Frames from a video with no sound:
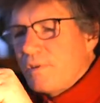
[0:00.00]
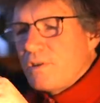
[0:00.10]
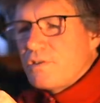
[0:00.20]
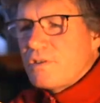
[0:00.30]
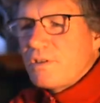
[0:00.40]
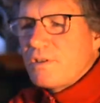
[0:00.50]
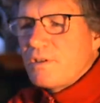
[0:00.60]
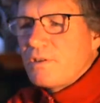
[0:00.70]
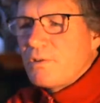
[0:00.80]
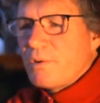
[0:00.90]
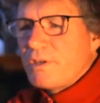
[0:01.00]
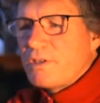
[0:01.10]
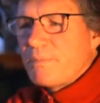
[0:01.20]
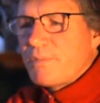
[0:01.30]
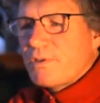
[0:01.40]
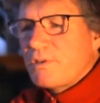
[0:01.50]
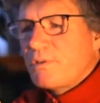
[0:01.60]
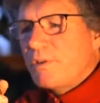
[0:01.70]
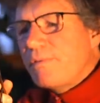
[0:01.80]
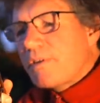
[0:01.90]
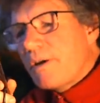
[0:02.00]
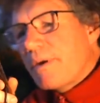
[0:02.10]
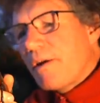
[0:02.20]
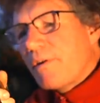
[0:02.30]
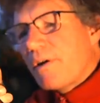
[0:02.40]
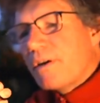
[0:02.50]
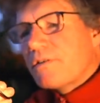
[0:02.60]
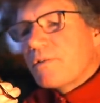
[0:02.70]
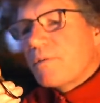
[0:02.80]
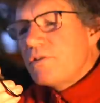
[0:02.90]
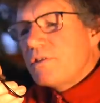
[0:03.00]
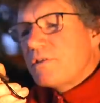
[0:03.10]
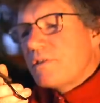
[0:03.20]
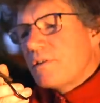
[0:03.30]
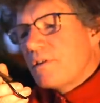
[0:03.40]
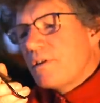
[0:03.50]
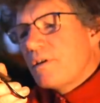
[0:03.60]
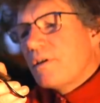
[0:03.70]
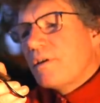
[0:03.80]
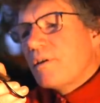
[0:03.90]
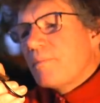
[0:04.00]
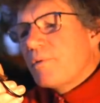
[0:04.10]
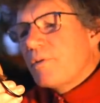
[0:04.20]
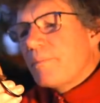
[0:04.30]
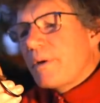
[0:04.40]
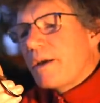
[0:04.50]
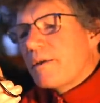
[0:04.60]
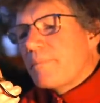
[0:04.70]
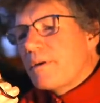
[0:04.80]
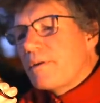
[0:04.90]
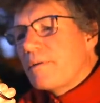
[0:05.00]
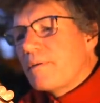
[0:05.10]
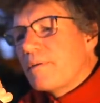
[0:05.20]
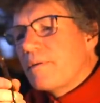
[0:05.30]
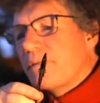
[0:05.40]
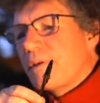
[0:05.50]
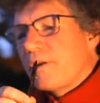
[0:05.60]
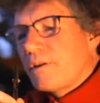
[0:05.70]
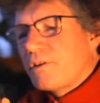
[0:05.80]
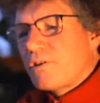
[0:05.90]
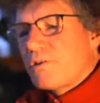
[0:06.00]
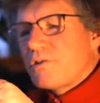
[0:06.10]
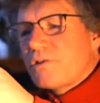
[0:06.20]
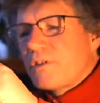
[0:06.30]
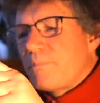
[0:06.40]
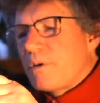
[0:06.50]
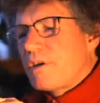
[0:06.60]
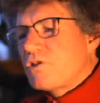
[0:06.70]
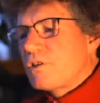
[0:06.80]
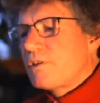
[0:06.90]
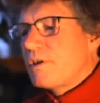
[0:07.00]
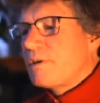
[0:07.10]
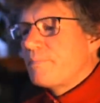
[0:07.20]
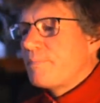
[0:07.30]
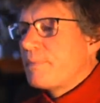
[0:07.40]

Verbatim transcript: You can see the growing tip, there's a new leaf coming out on it, just prune it back a bit. That'll encourage sub-branching there.